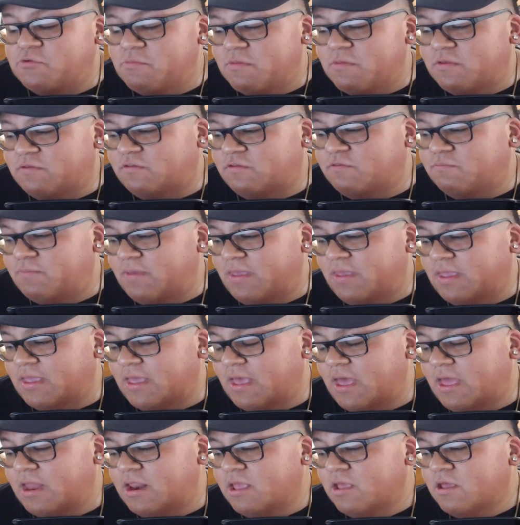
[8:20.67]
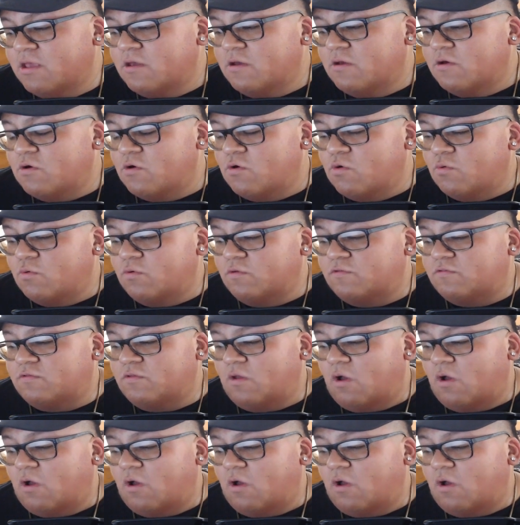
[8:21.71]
and Mrs. Bighead, who was